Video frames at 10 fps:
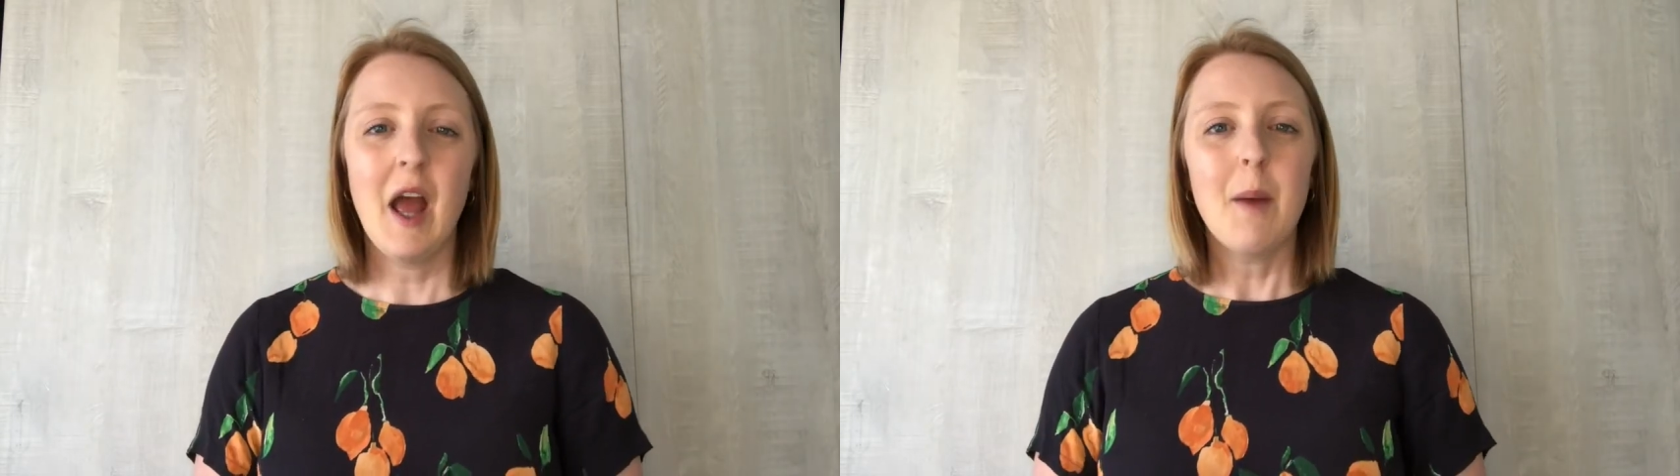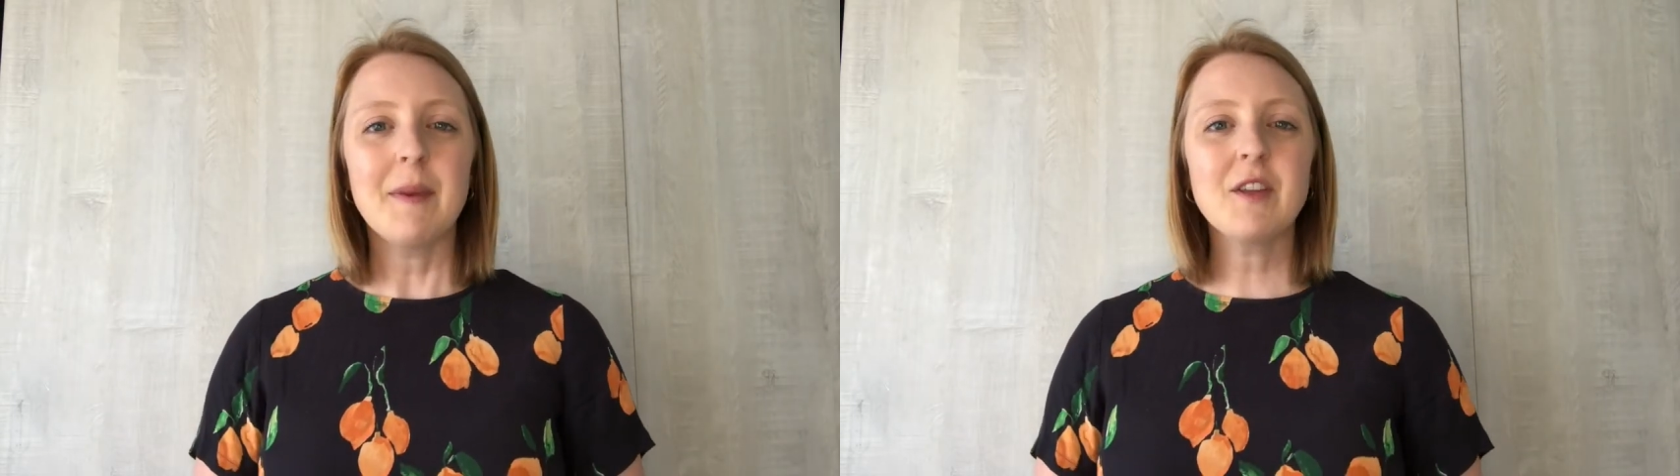
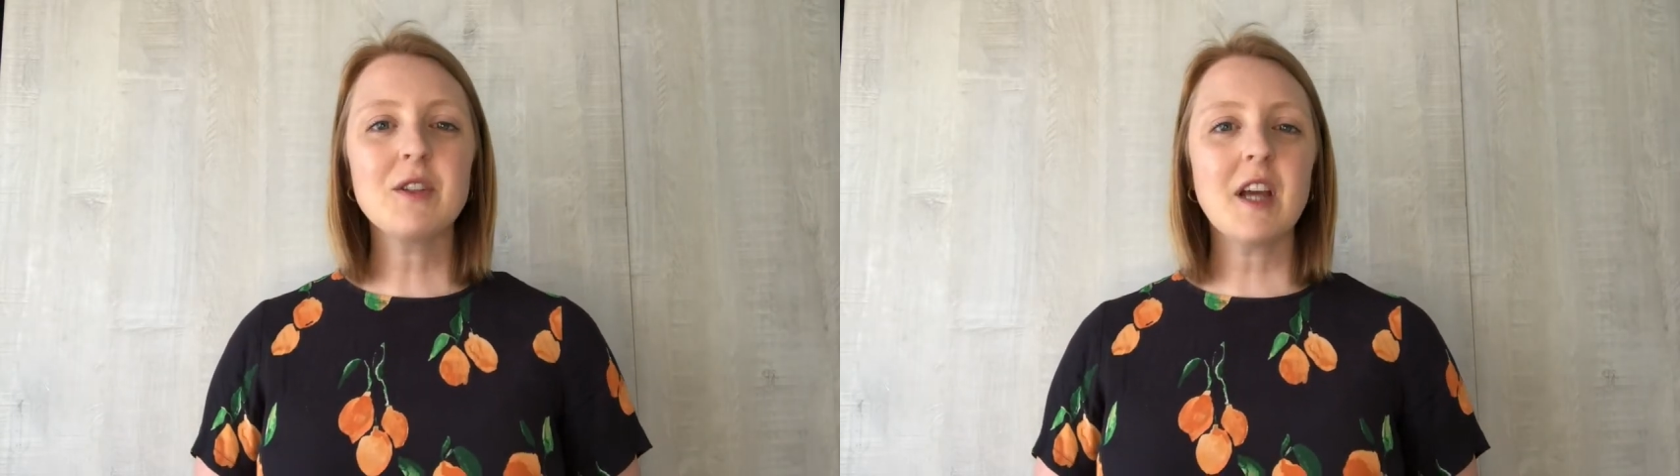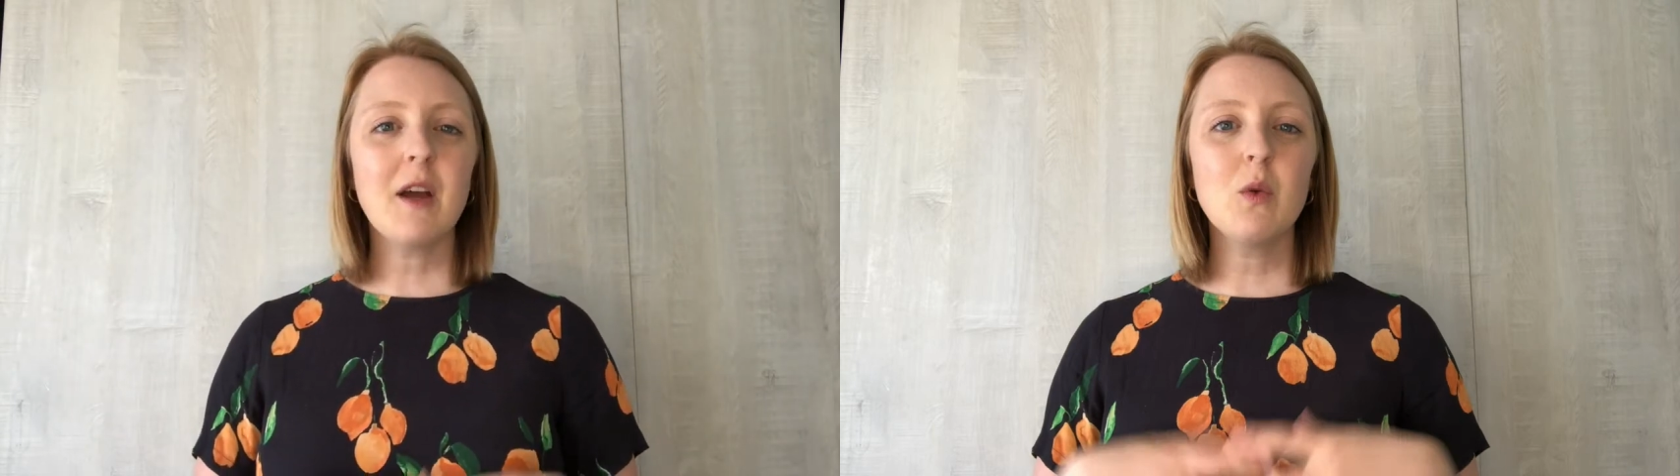but
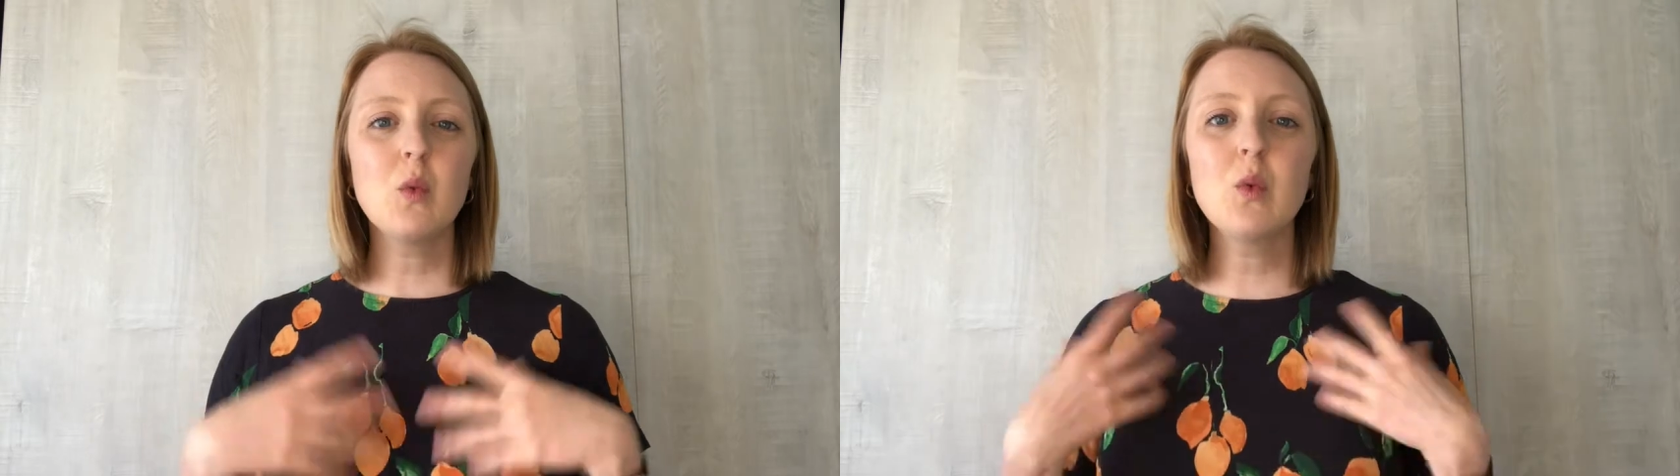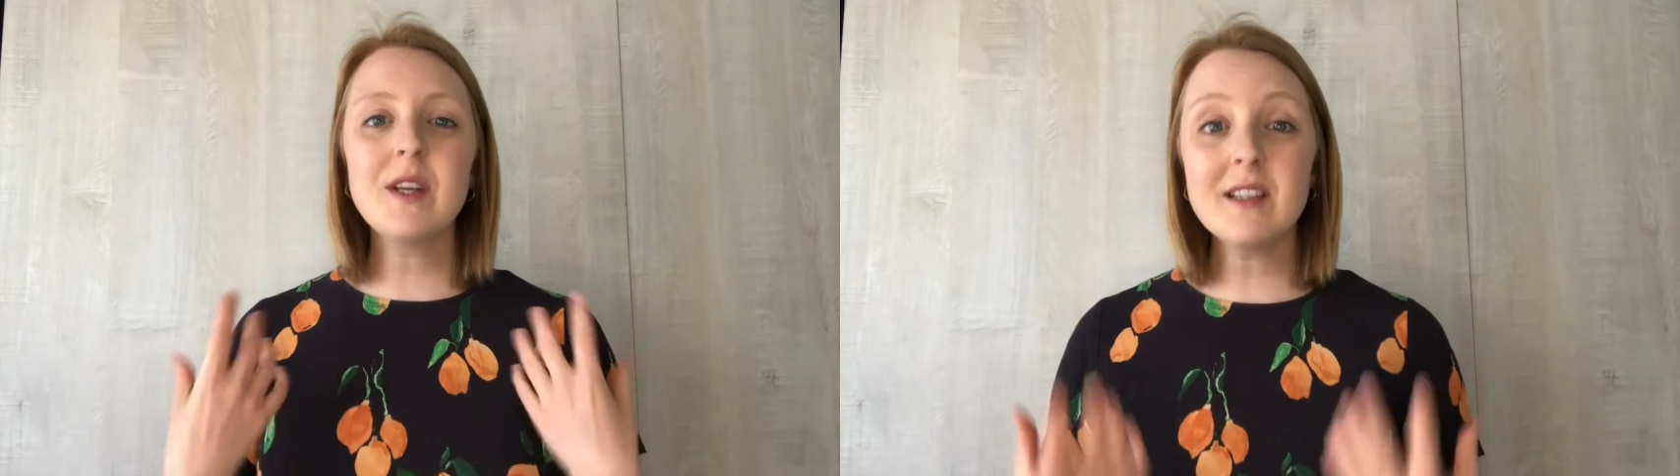there's a
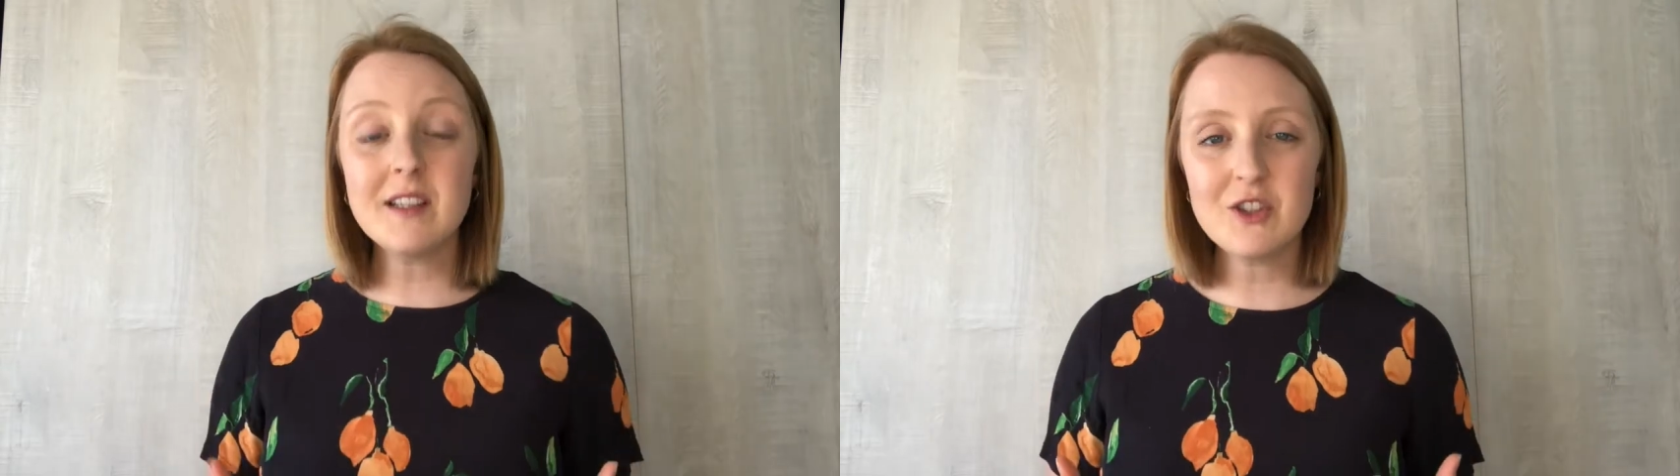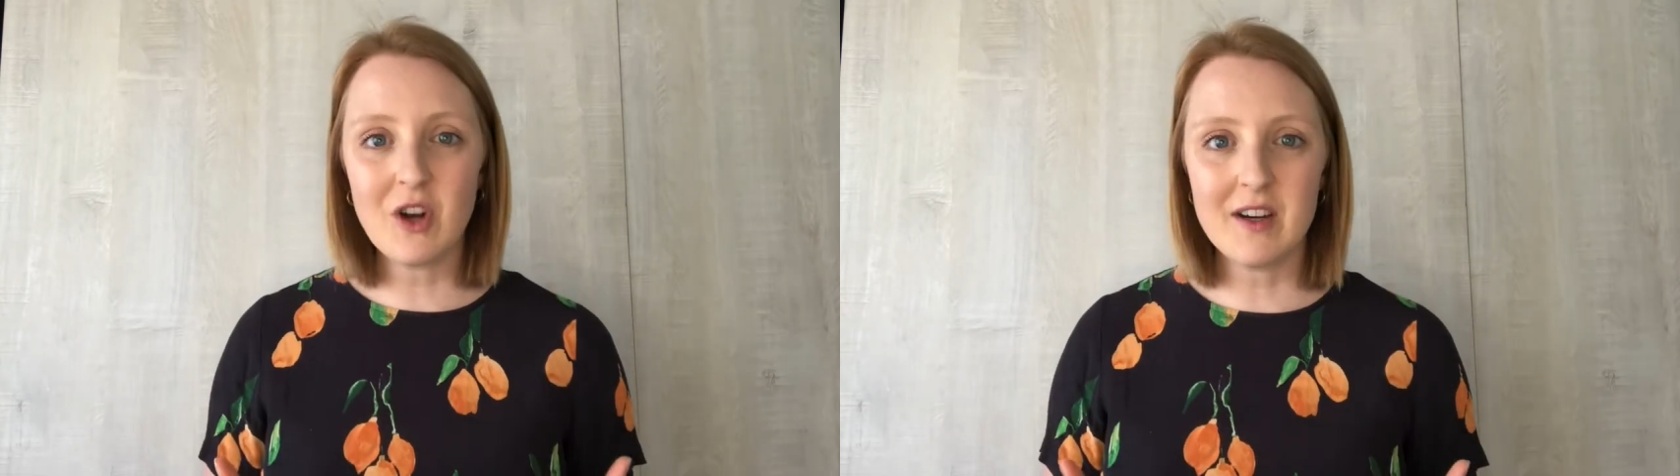really
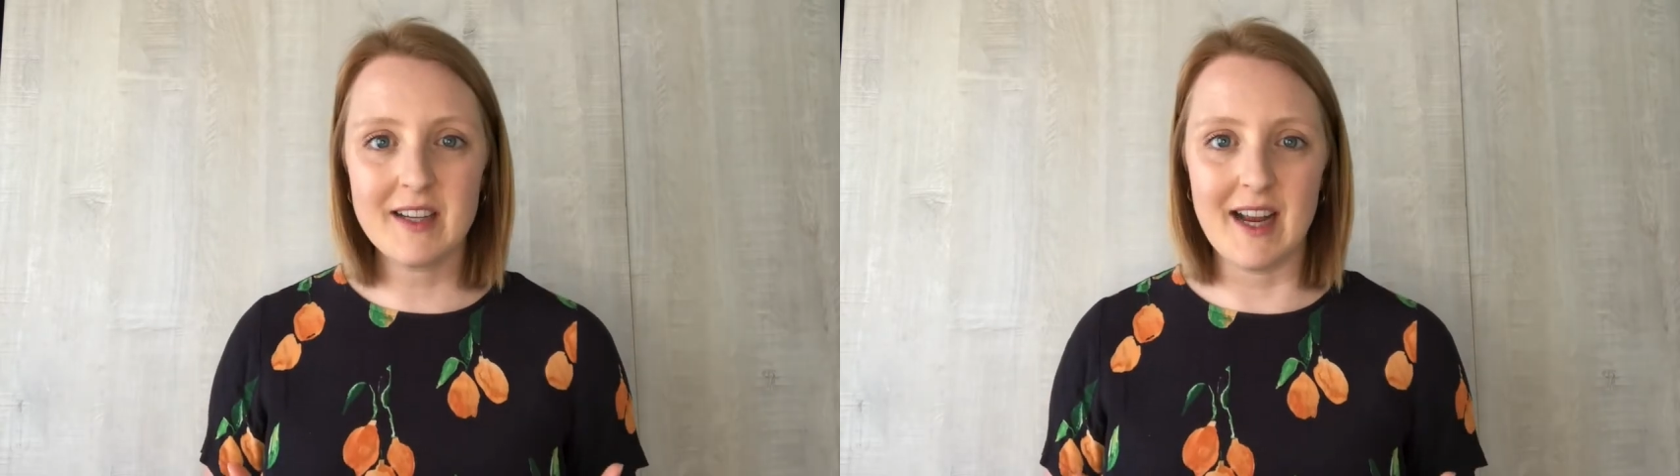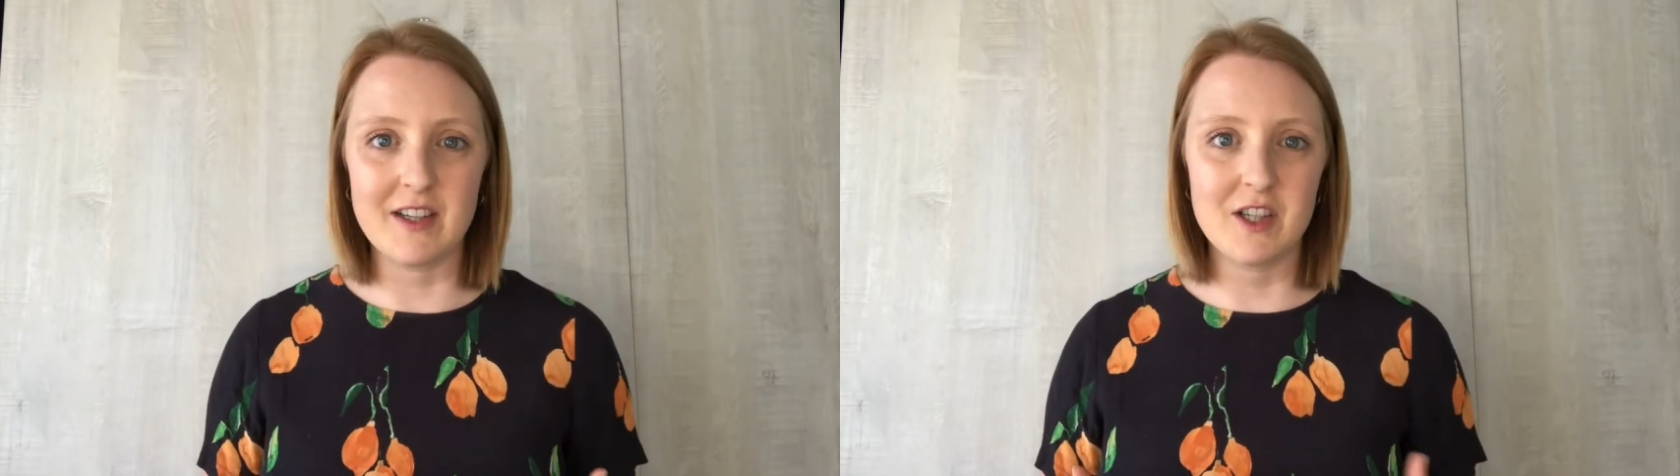strong
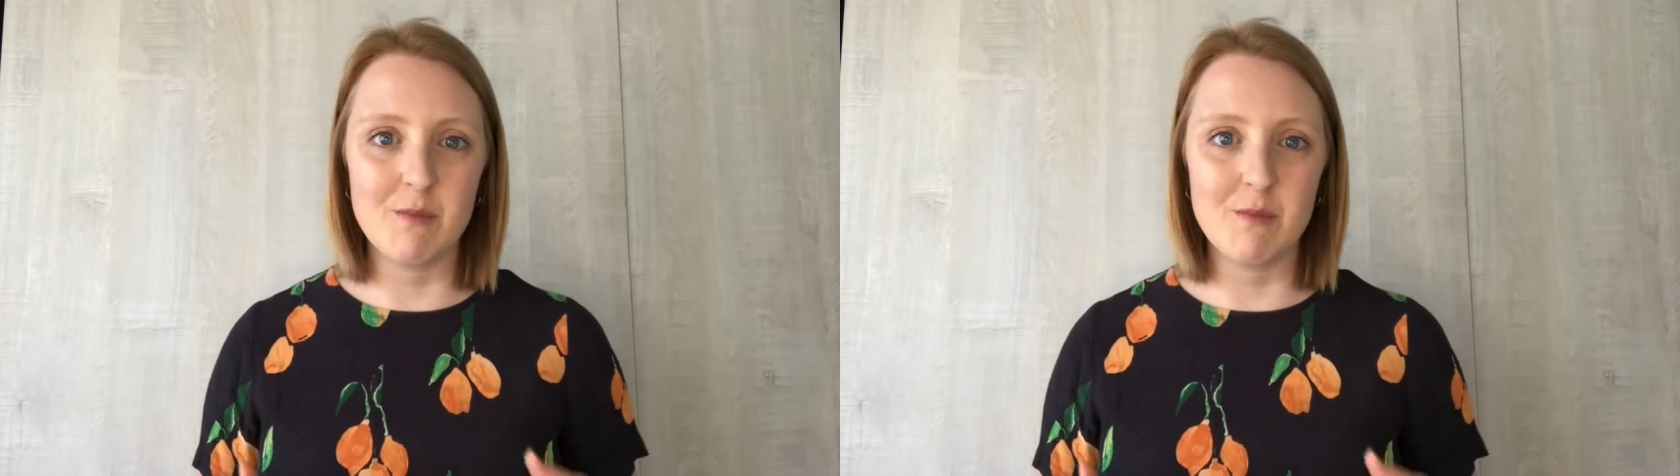connection